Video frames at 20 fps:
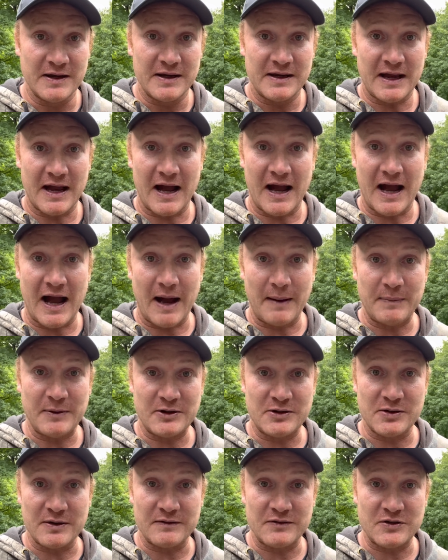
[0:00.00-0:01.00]
yeah, happy
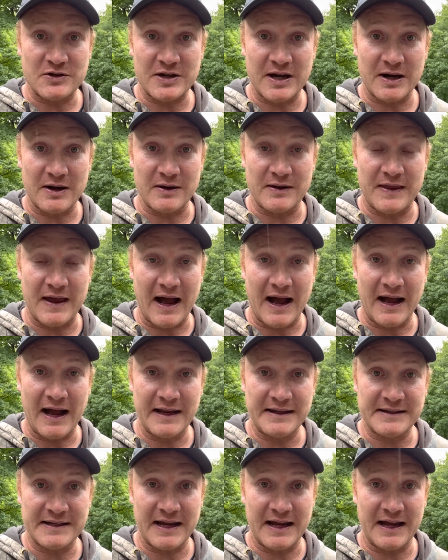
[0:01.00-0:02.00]
to have shared
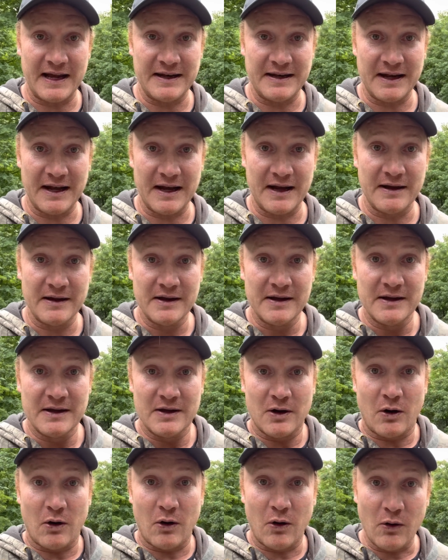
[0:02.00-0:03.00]
that, and
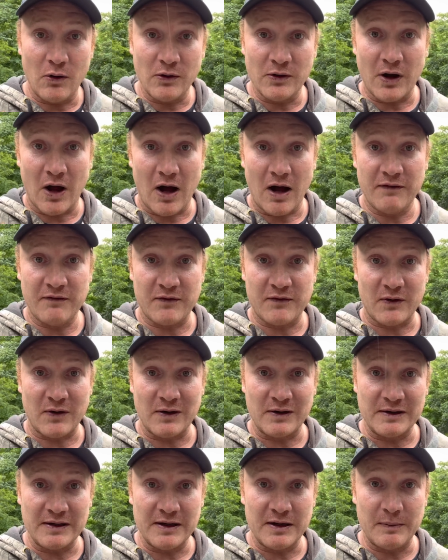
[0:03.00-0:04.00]
hold off for a
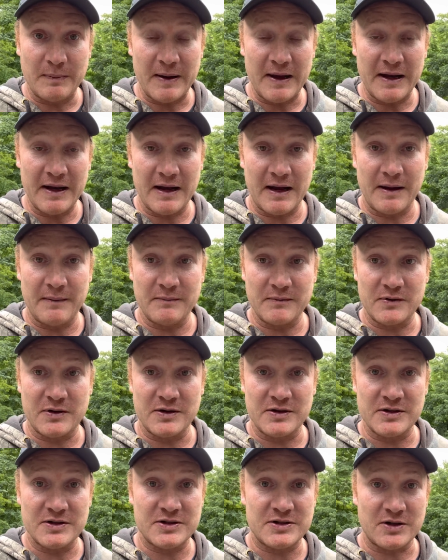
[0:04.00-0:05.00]
little bit. I'm
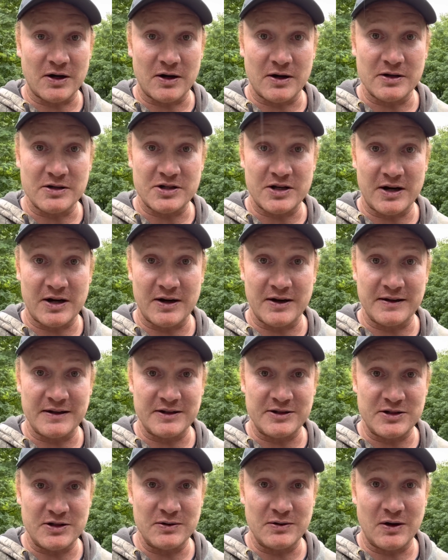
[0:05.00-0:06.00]
going to start sharing
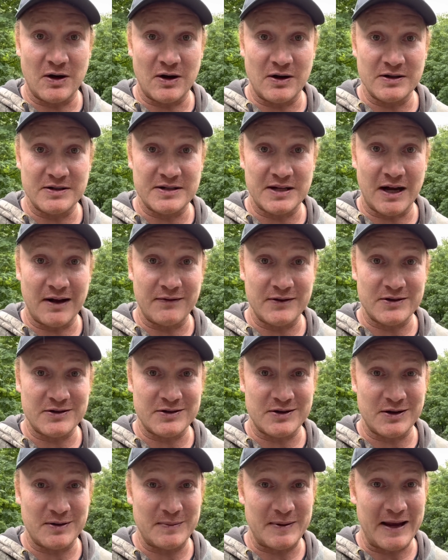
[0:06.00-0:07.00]
this Yukon stuff. It's
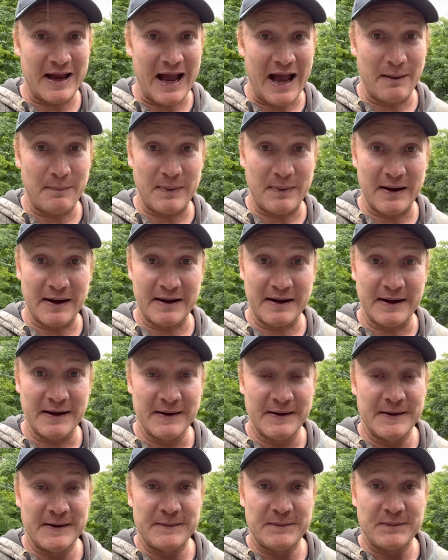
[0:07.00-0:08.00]
going to be epic.
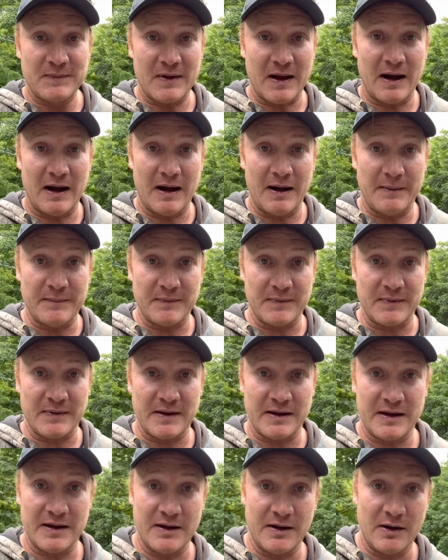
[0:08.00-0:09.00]
I'm
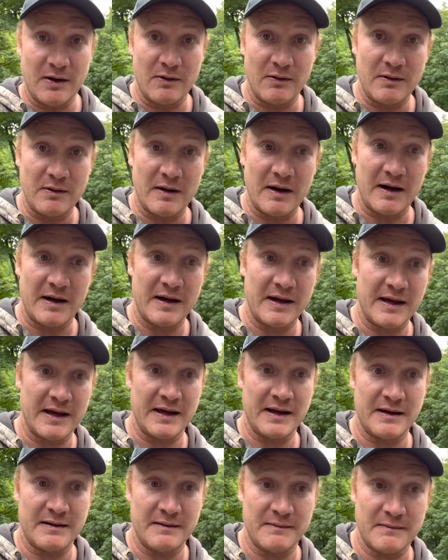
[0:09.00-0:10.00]
going
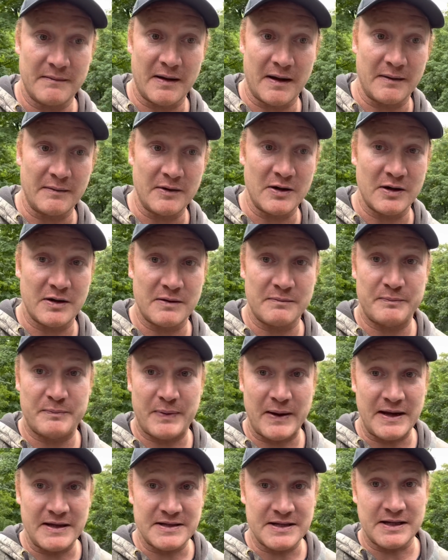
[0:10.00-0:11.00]
to
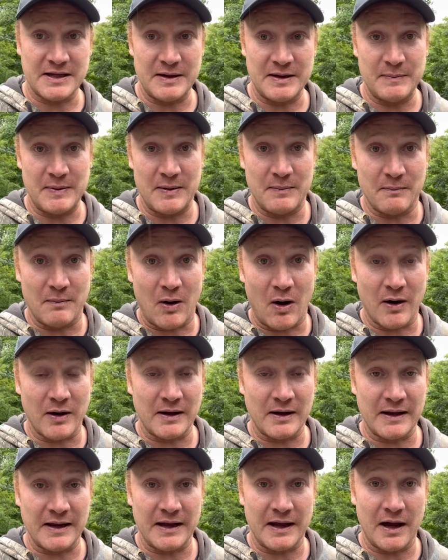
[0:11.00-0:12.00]
basically be
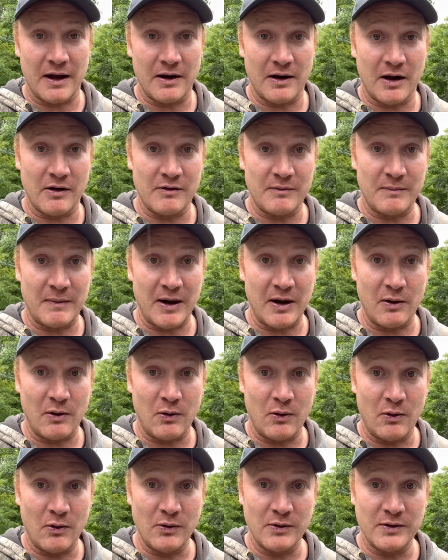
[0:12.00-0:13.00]
modeling out of my
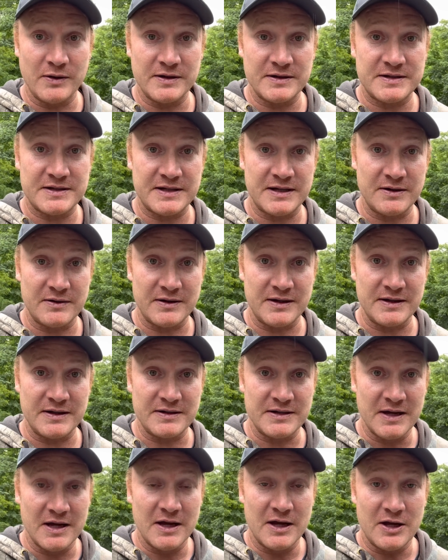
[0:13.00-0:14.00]
old series,
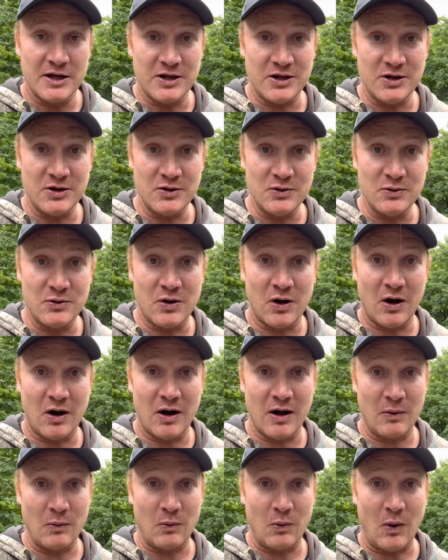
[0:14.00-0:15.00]

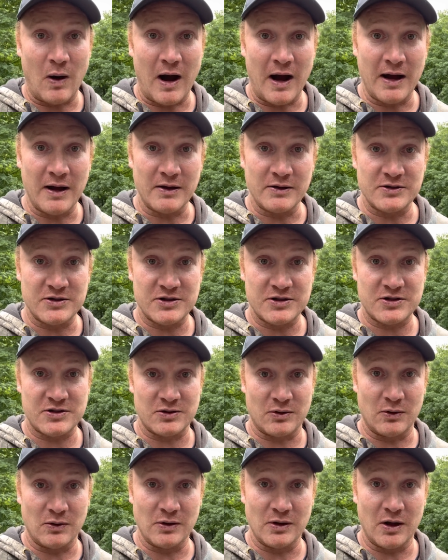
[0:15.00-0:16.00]
Yukon Wild
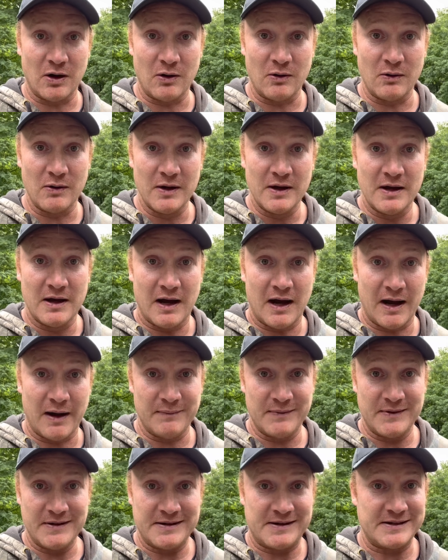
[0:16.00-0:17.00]
Solo.
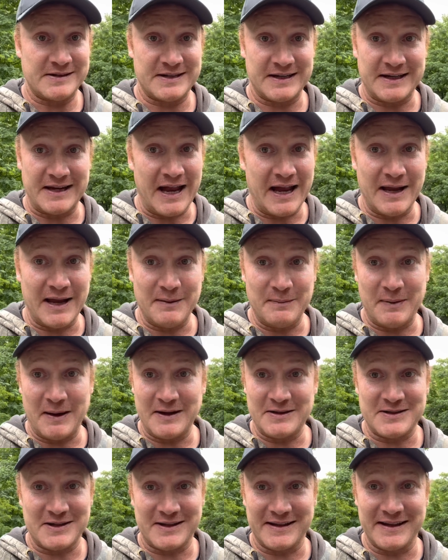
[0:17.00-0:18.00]
This is again
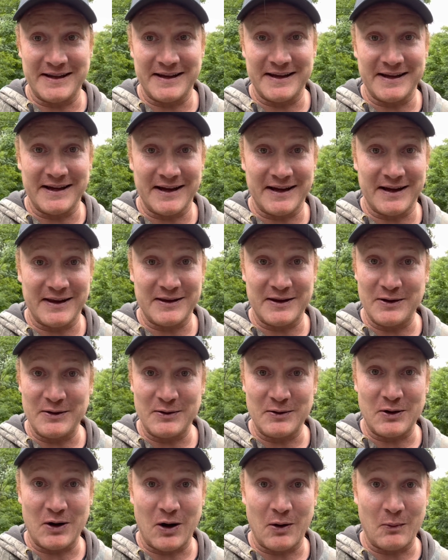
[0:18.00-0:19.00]
basically the
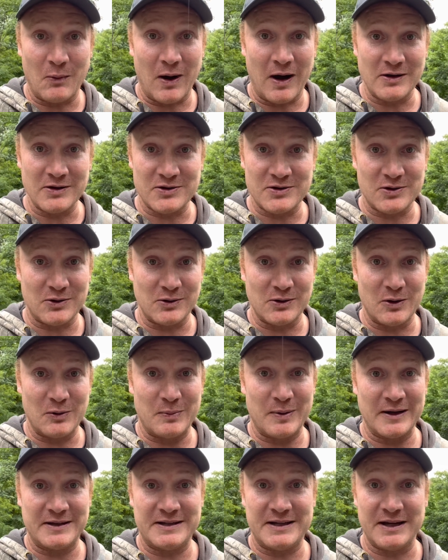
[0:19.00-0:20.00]
Yukon Wild Solo,
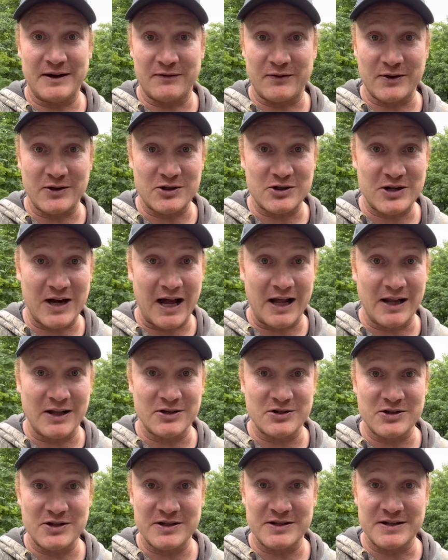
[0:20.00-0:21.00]
but different
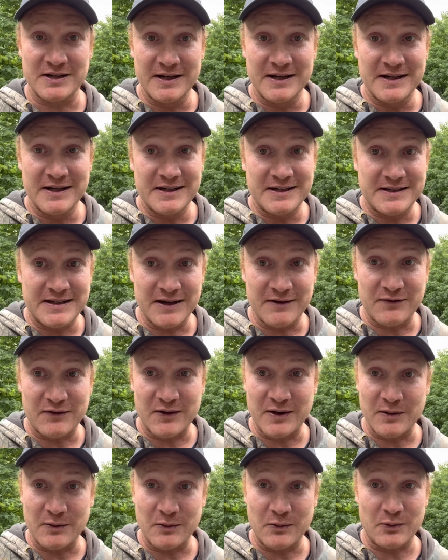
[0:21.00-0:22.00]
challenges,
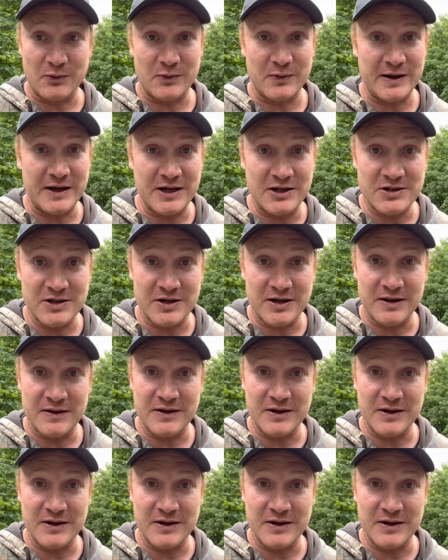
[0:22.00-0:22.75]
different region of the